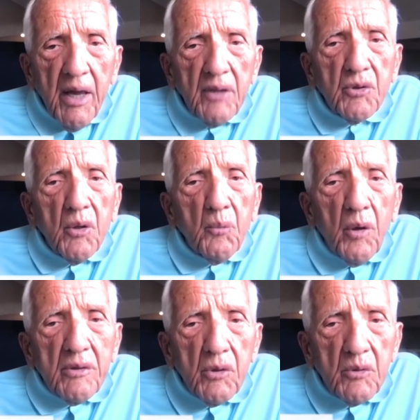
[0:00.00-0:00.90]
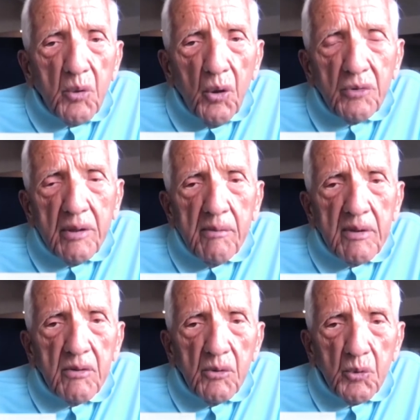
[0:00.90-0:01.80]
And so what controls them
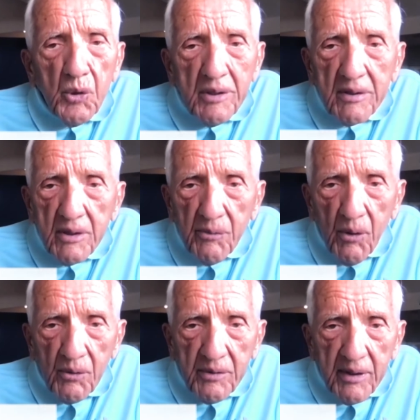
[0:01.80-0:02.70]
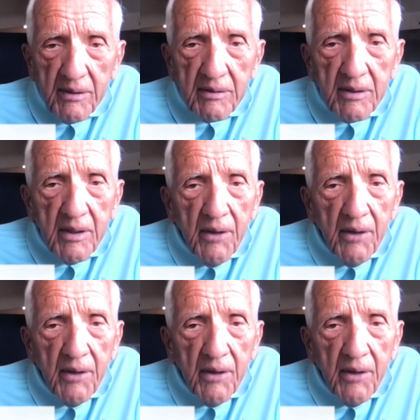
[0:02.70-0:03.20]
is nutrition of all things.